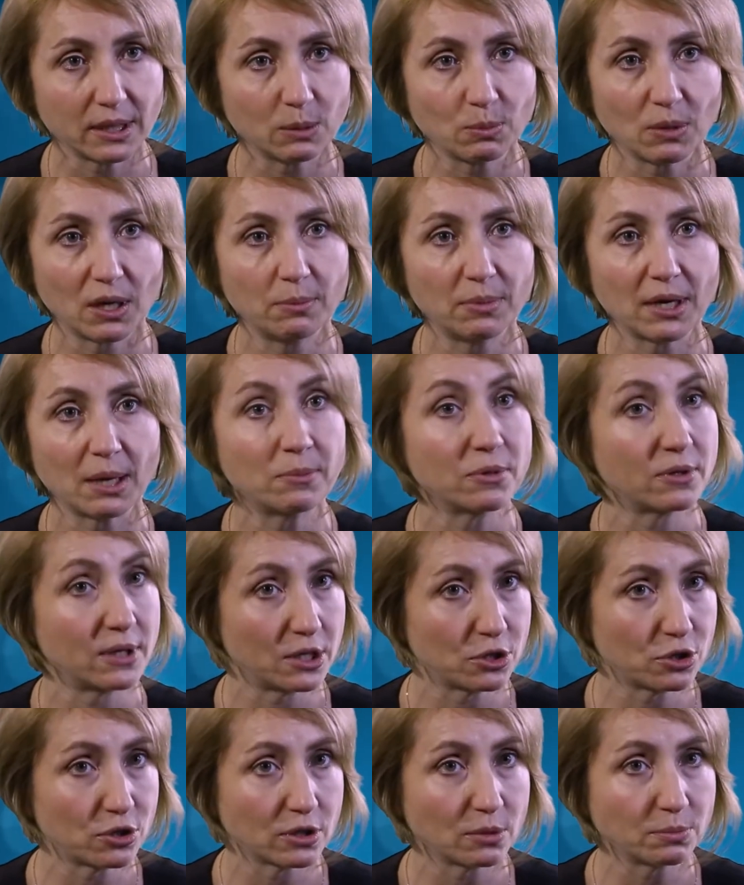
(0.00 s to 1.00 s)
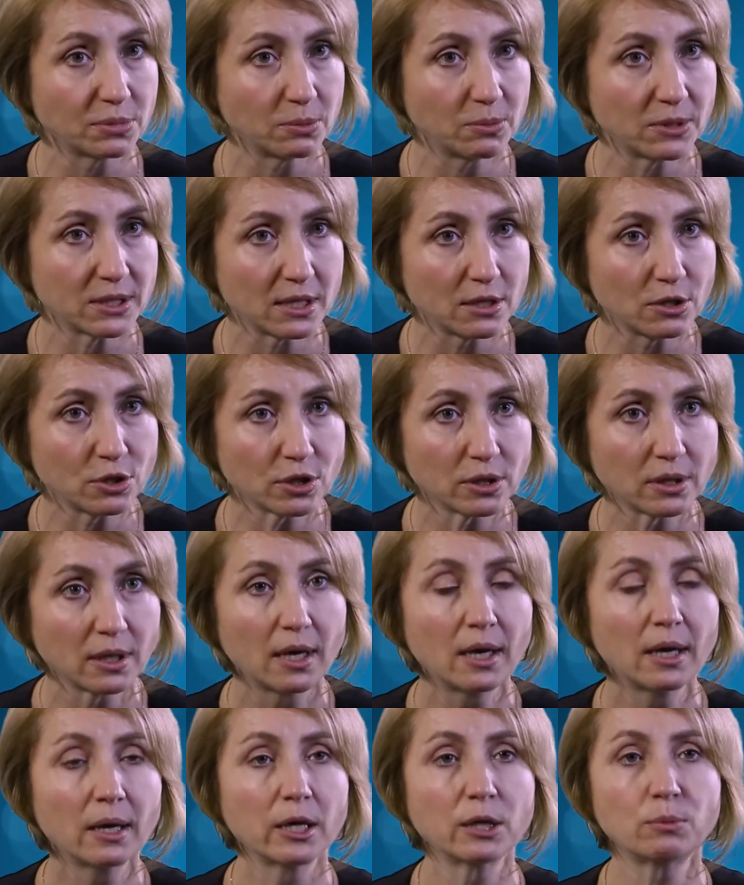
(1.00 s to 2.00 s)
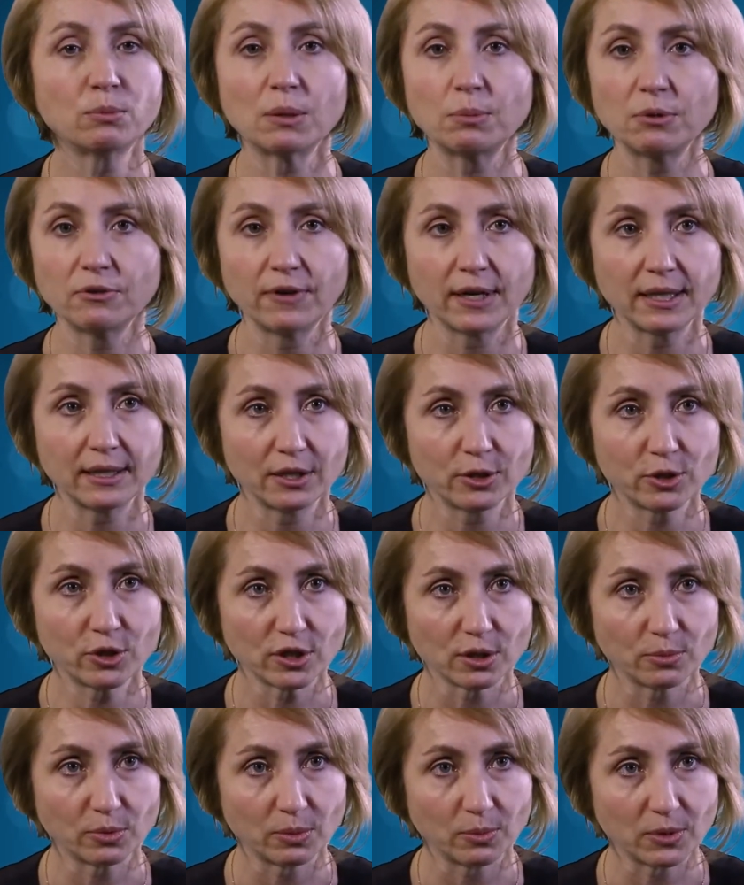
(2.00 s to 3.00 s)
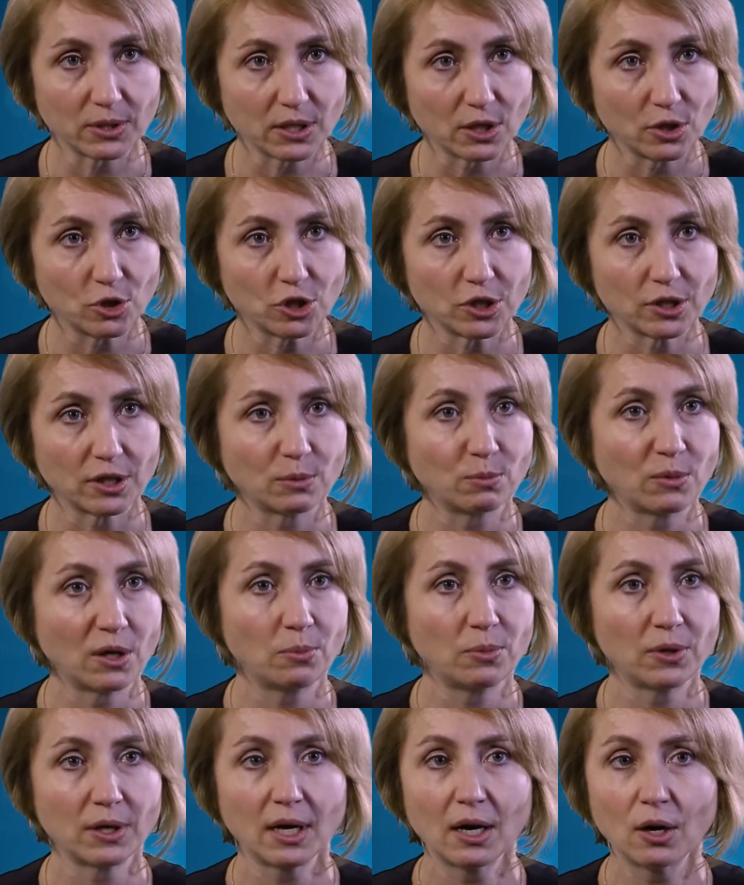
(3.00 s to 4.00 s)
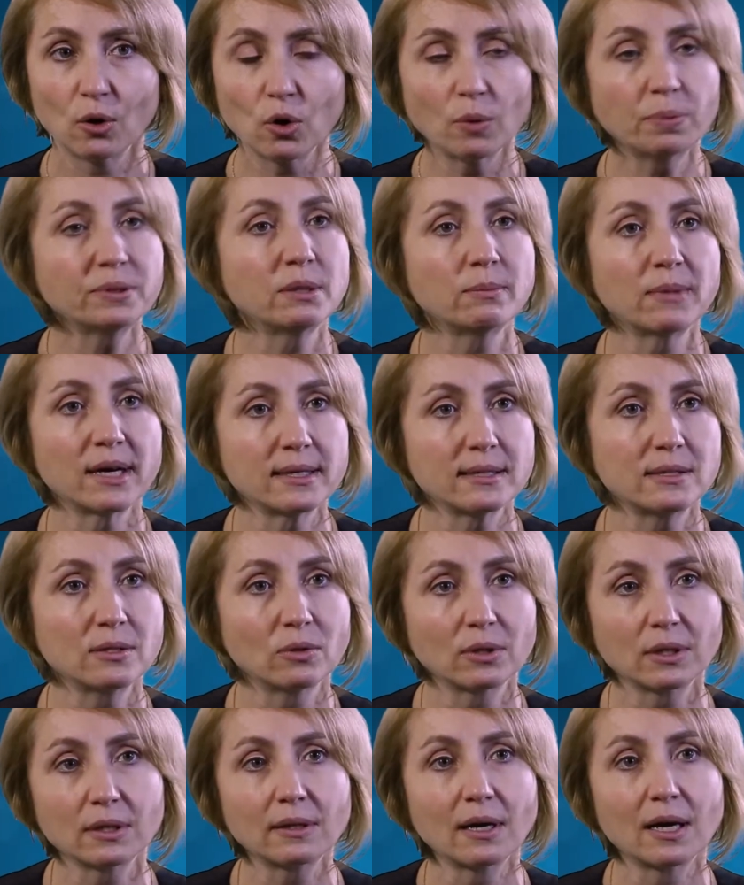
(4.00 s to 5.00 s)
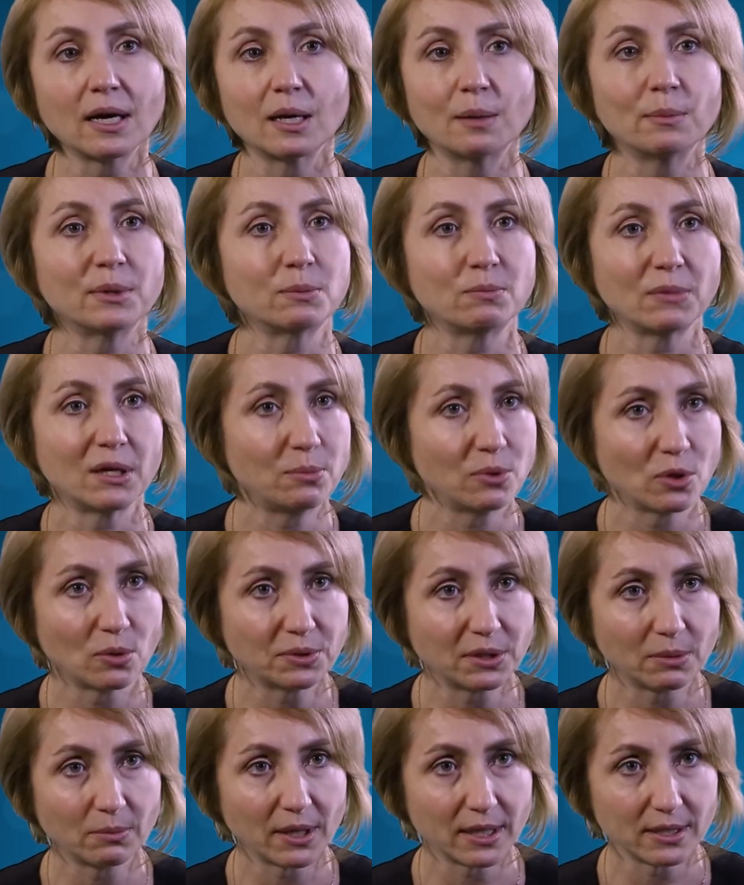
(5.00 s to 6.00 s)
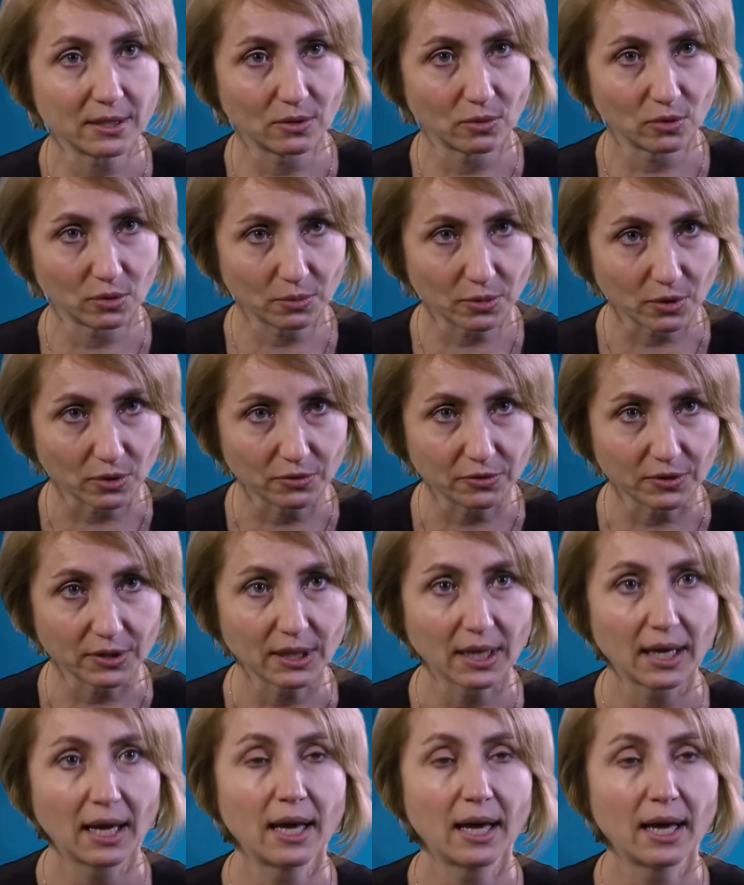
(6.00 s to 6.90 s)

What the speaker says: It may be operational optimization, it may be financial optimization, it may be optimizing on time, it may be optimizing on profit.